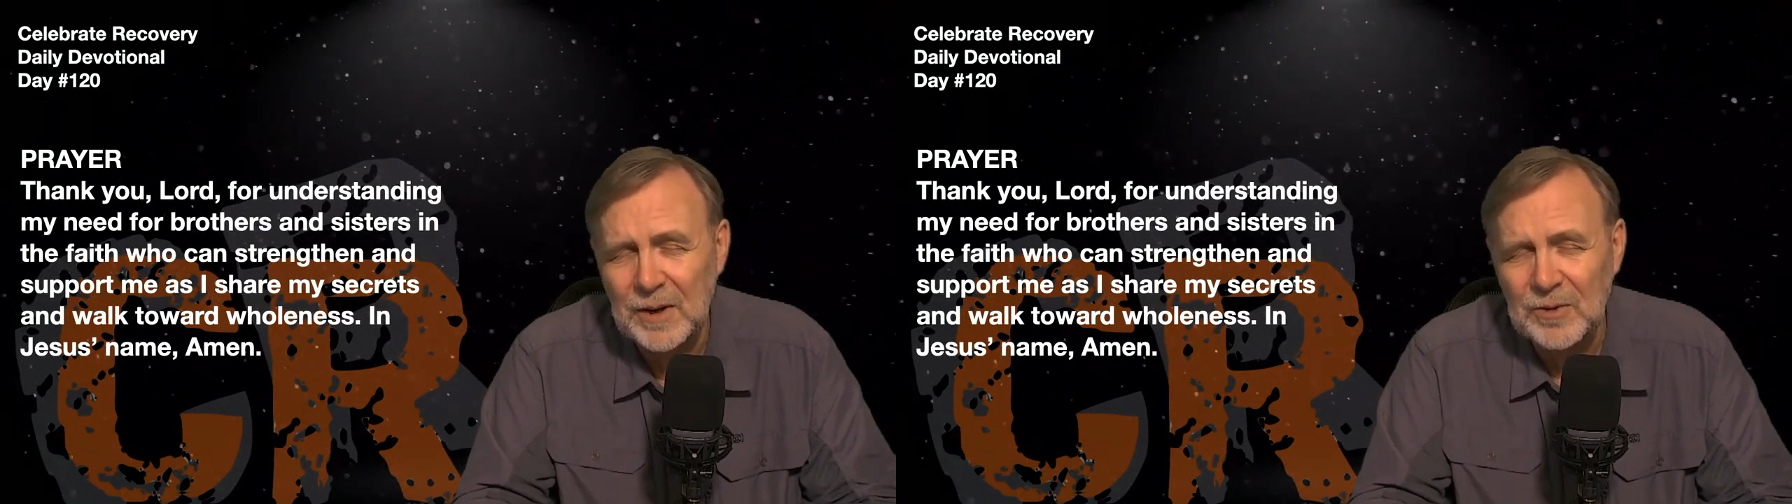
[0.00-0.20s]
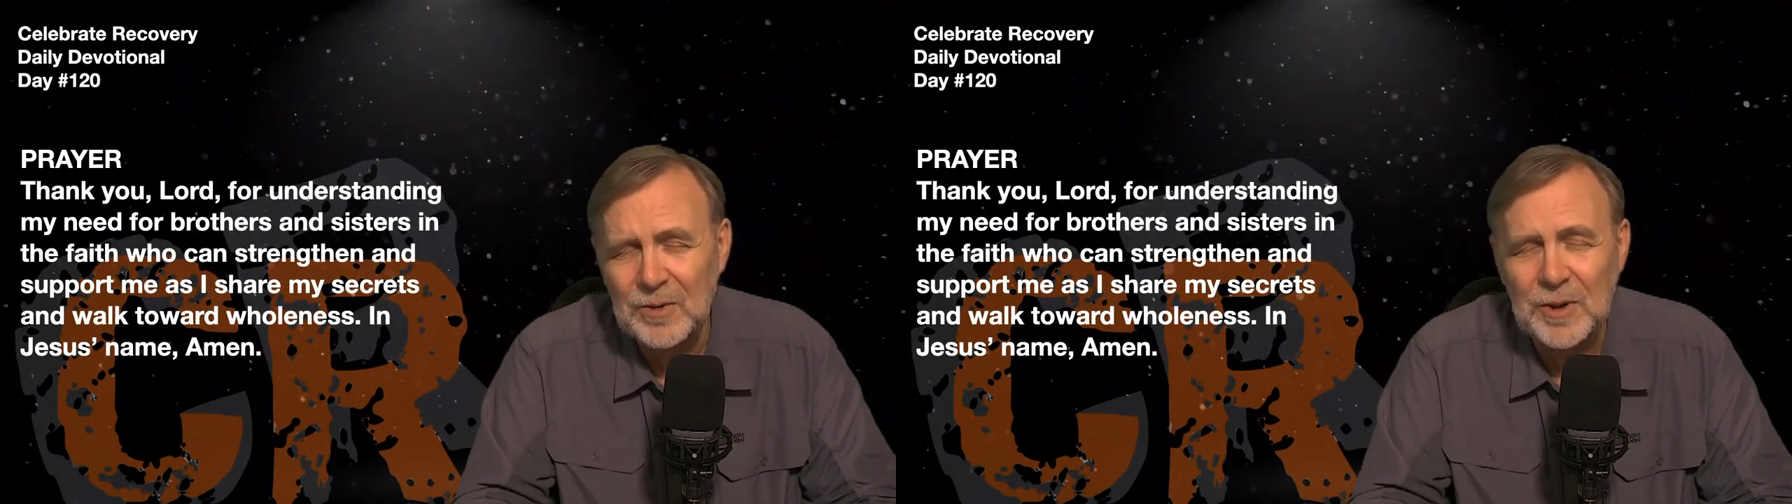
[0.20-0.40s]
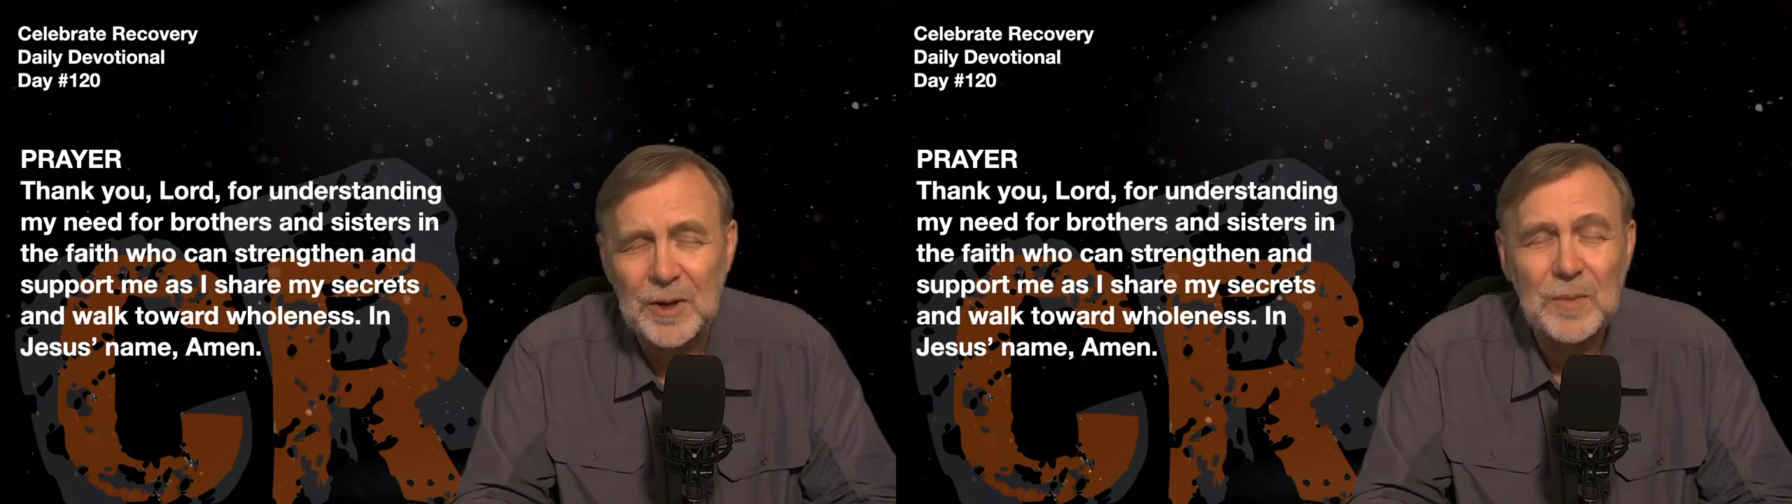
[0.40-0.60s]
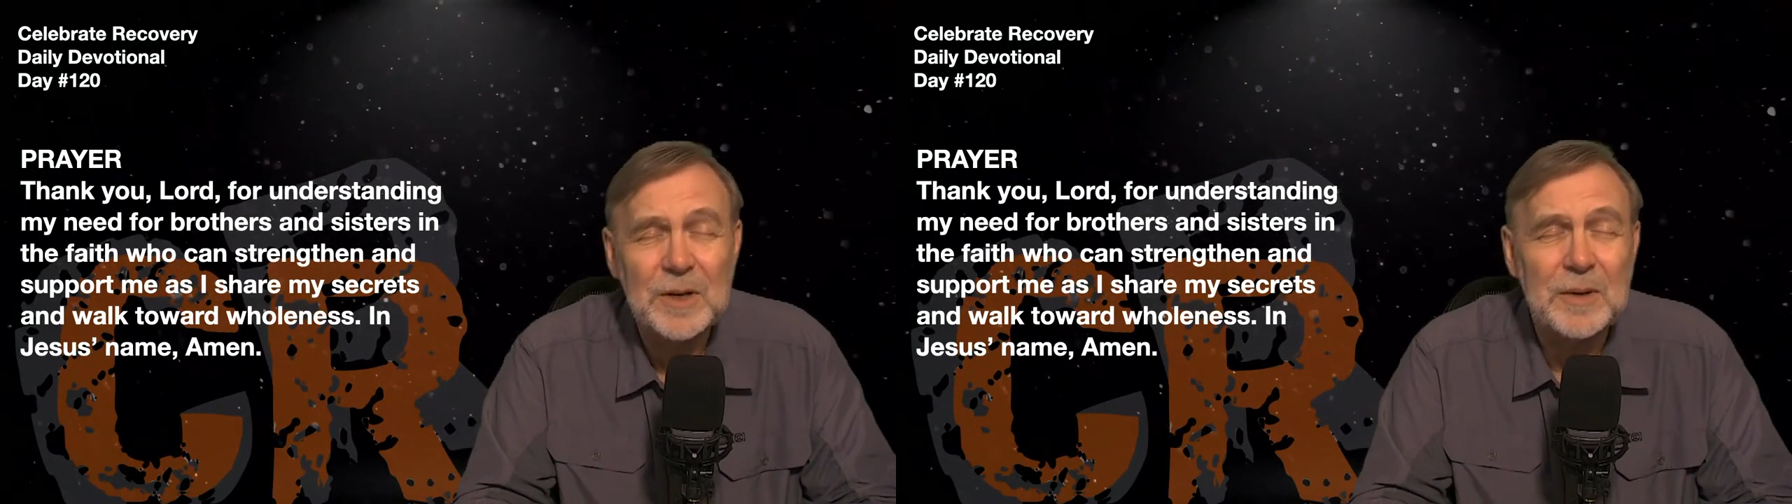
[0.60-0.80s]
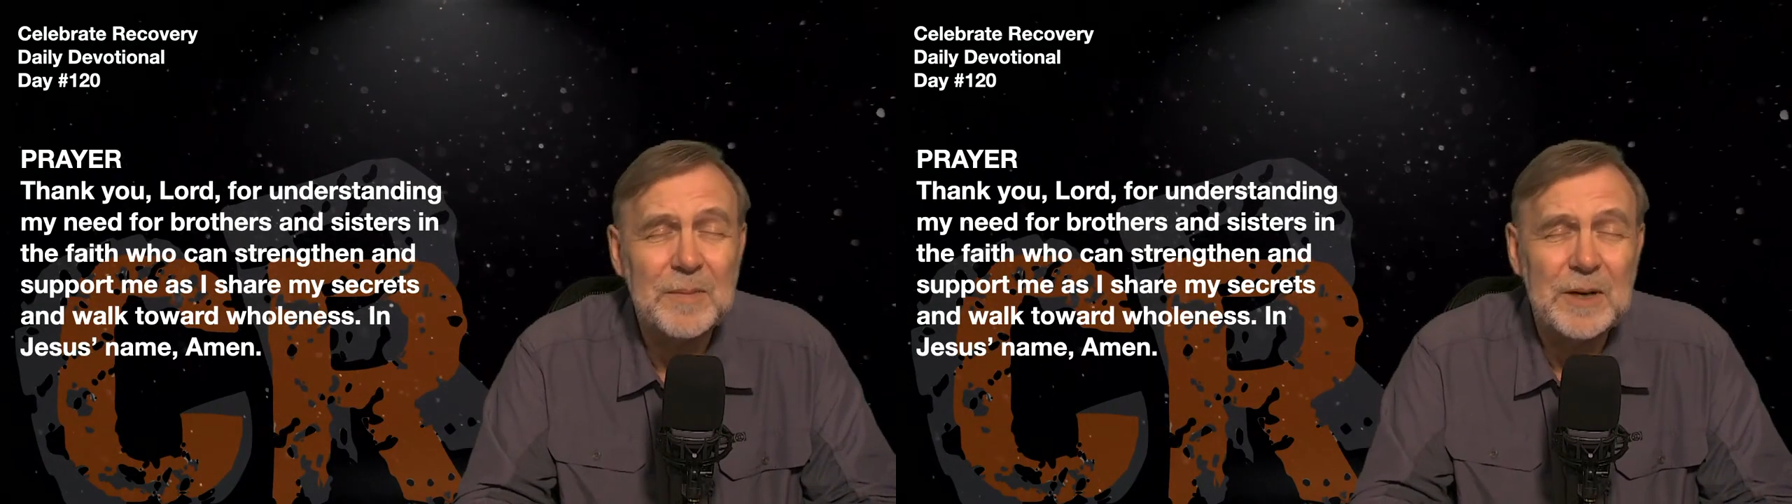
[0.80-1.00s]
so that we
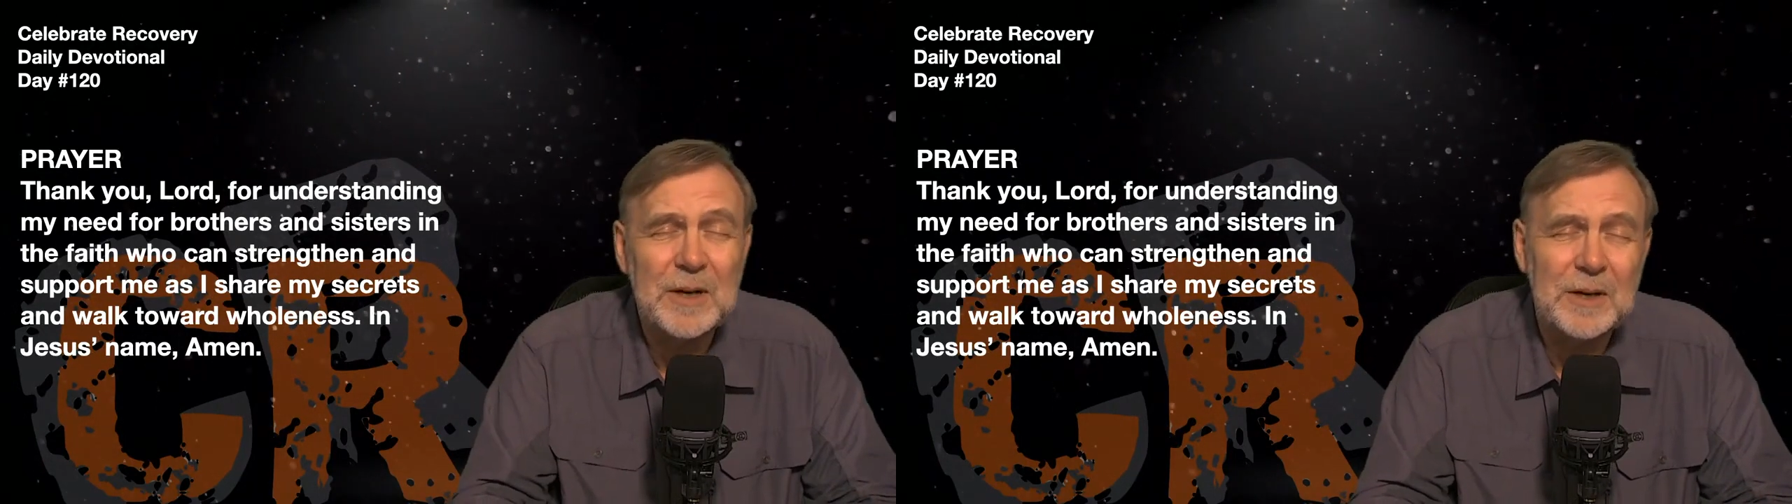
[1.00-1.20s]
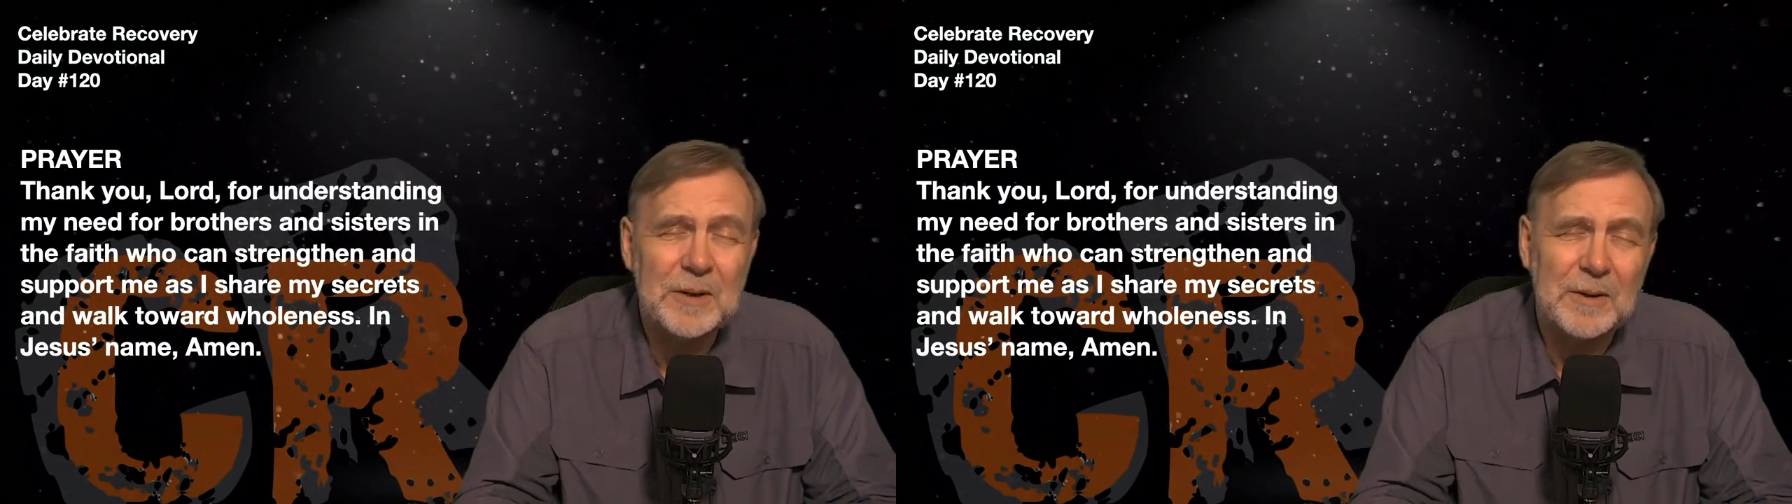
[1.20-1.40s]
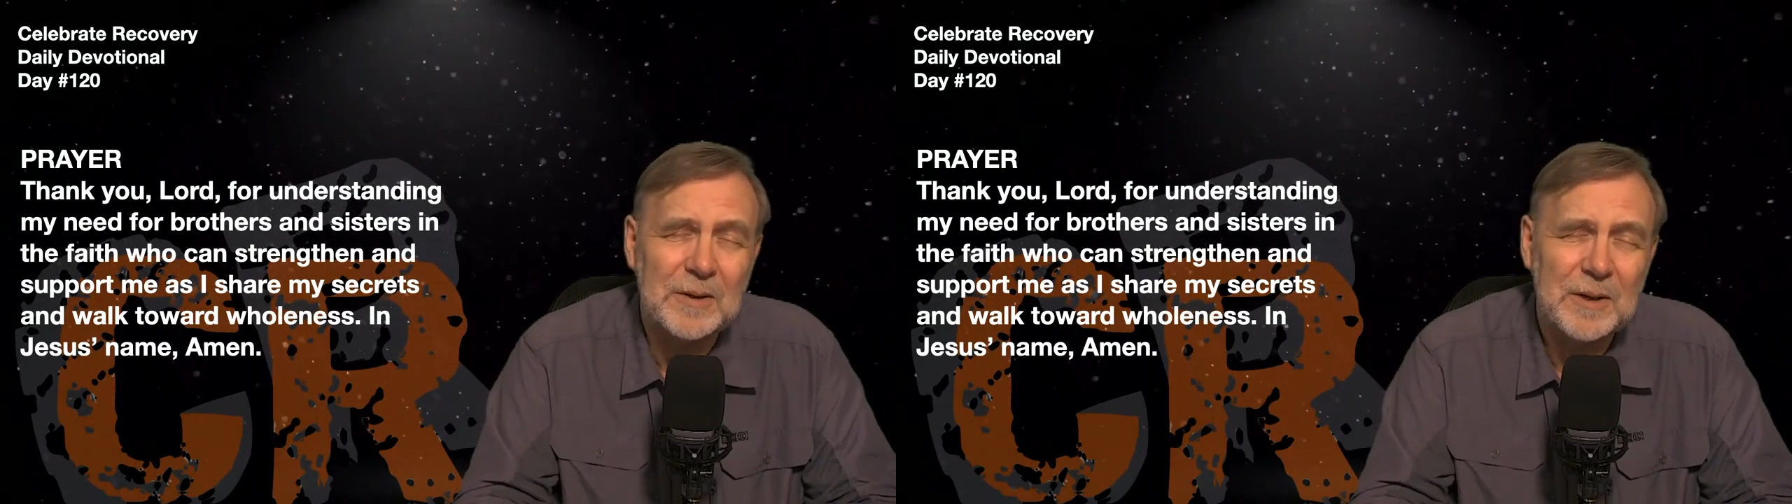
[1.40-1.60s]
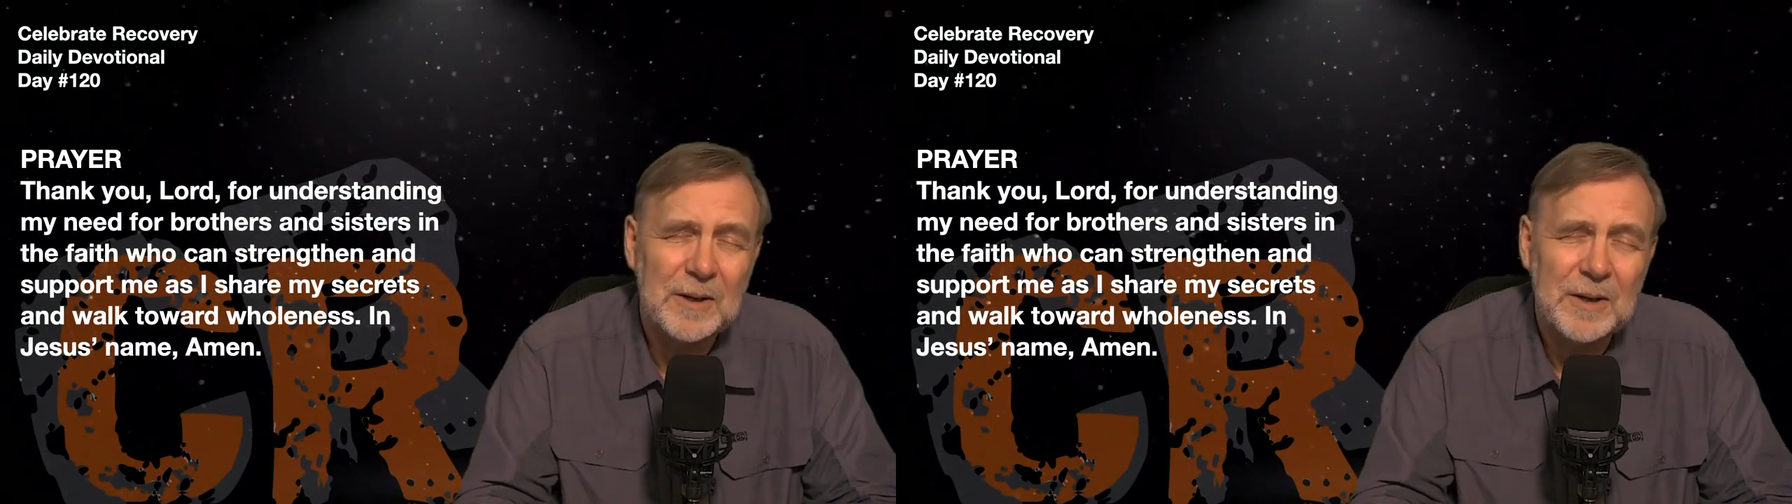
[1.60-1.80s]
can be healed